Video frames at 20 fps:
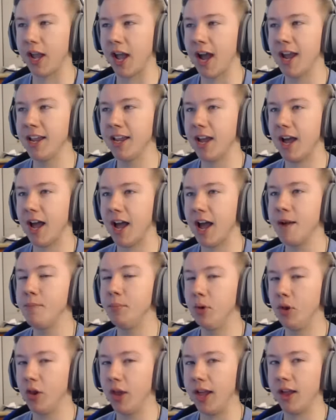Like I
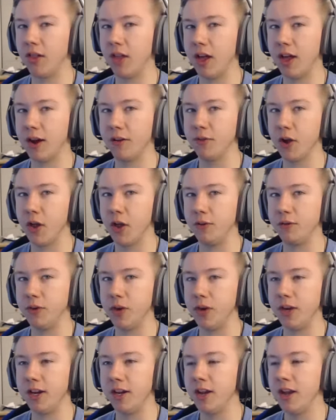play a lot of Call of
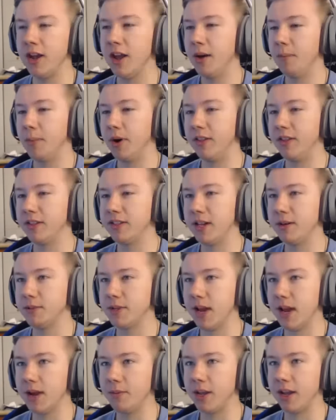Duty, but at the same
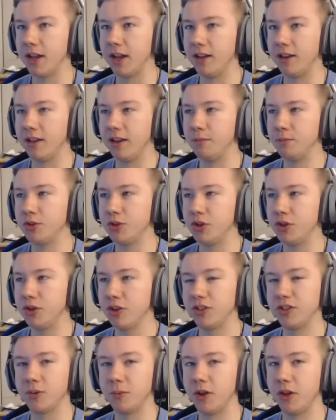time, like I'm sure
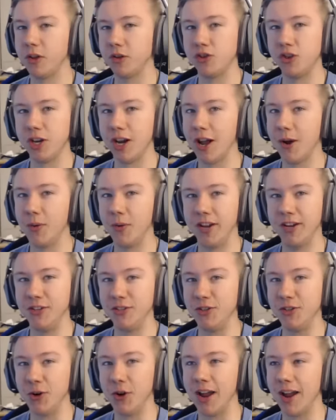there's some other shit I would
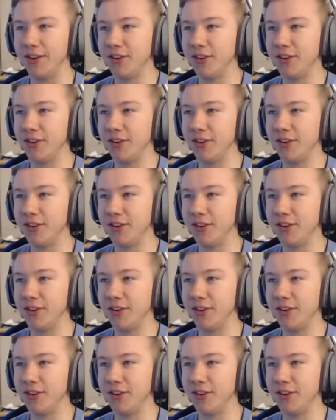enjoy.